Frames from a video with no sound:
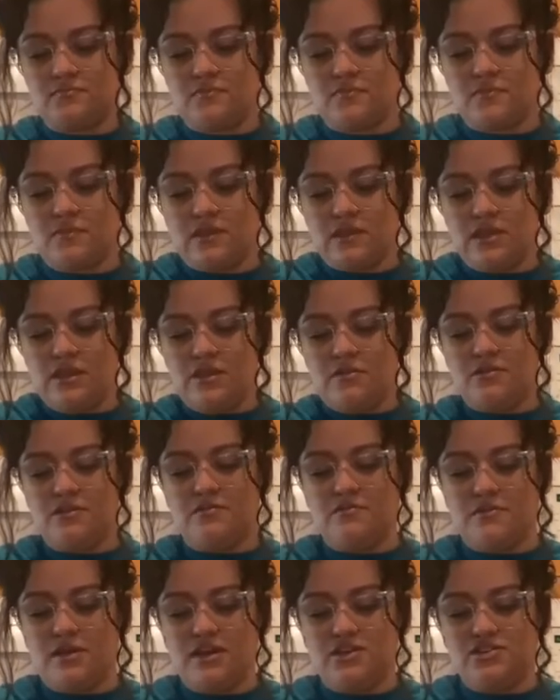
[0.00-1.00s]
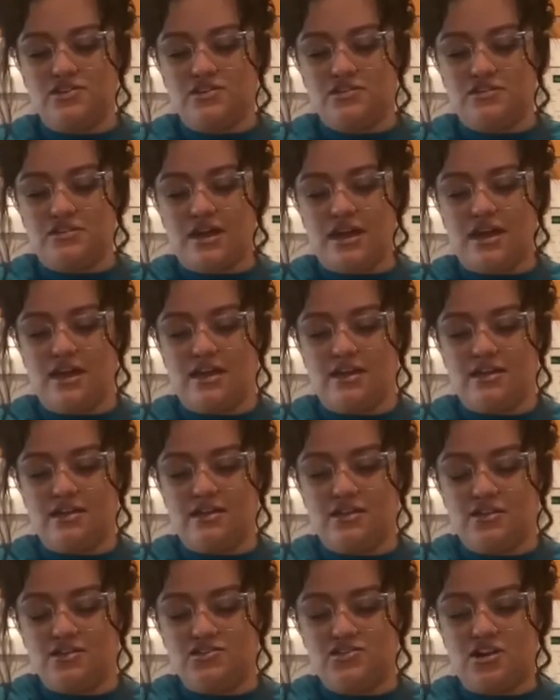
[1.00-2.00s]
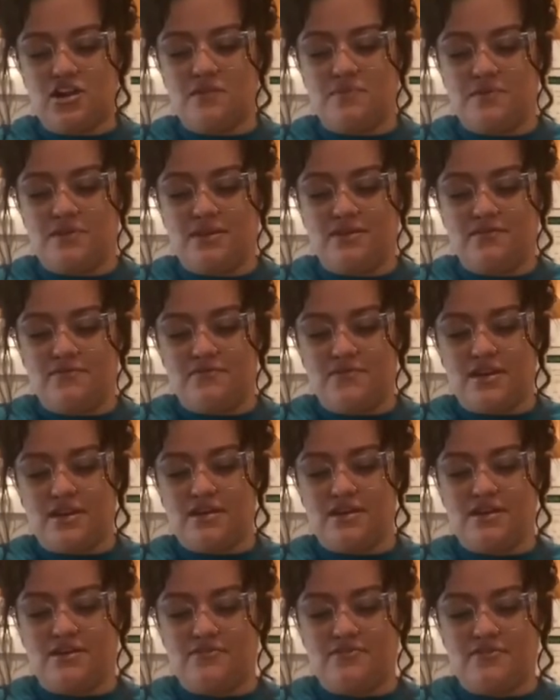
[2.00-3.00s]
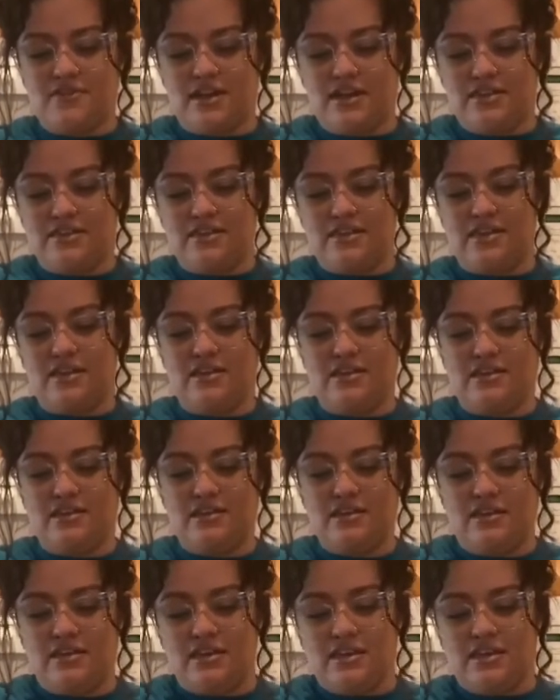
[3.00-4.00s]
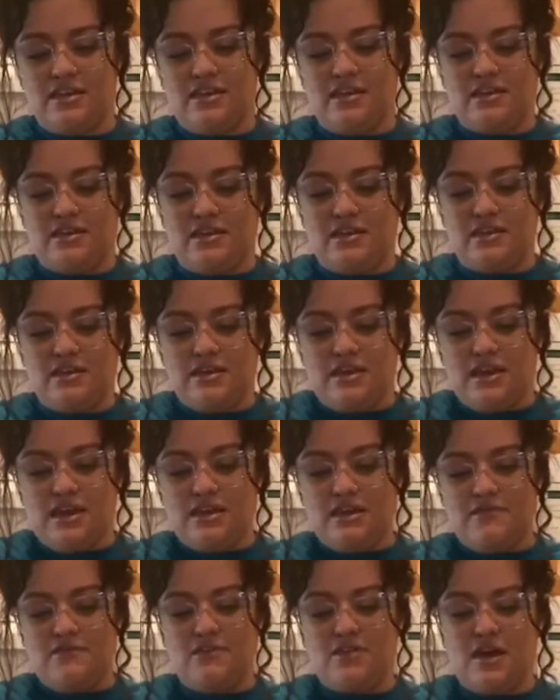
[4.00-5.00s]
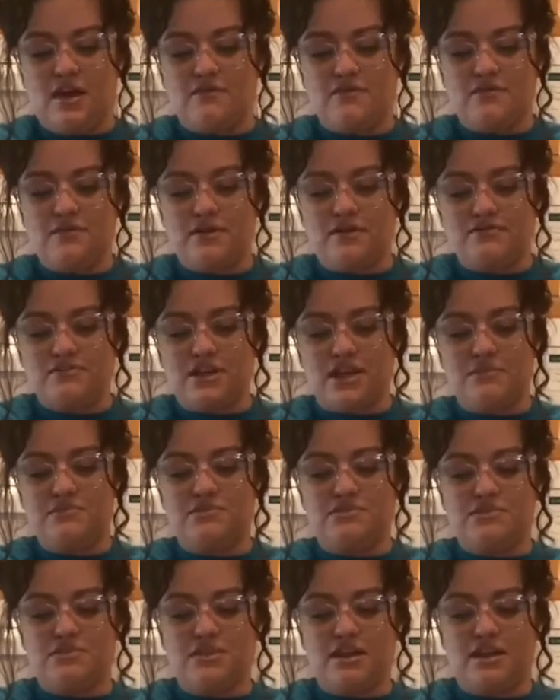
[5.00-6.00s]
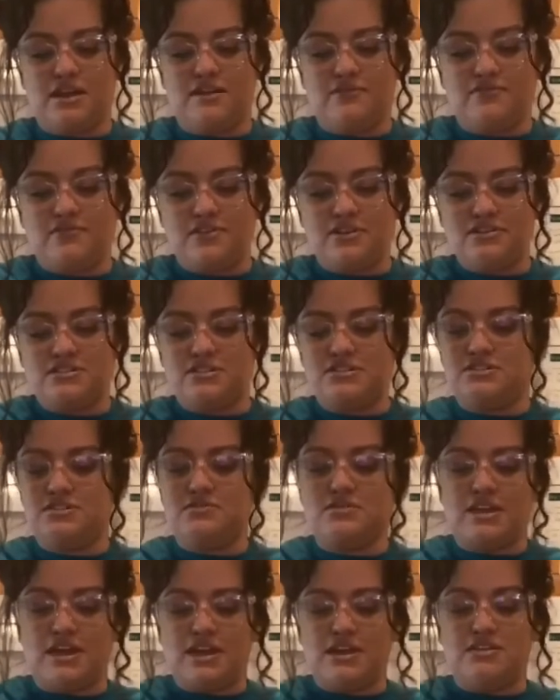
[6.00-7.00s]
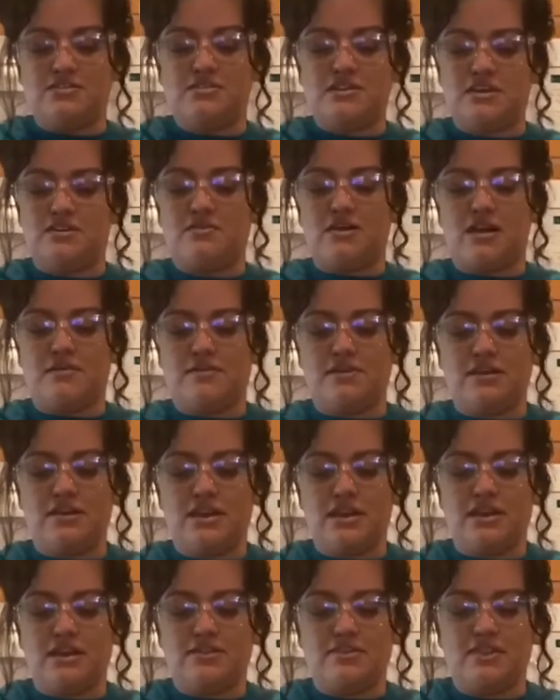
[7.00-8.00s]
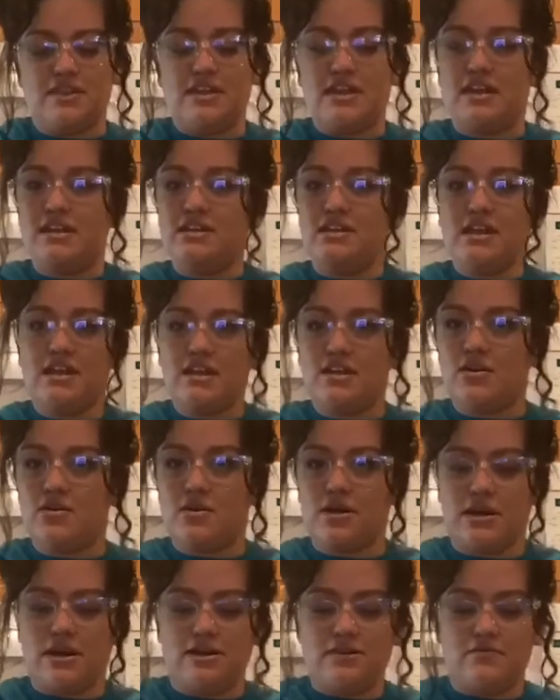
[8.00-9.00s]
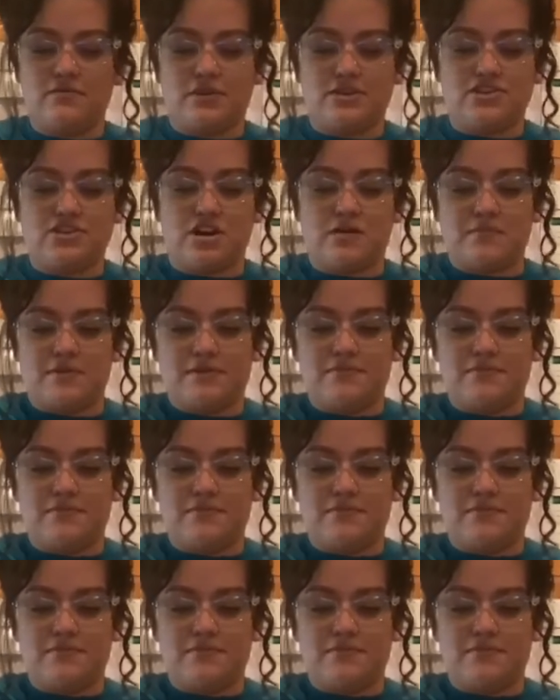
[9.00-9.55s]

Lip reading: You wanna make sure that you're chopping it very finely. And if you have a rough time doing that at first, it's okay. You can grab it again at the end and go ahead and re-chop it.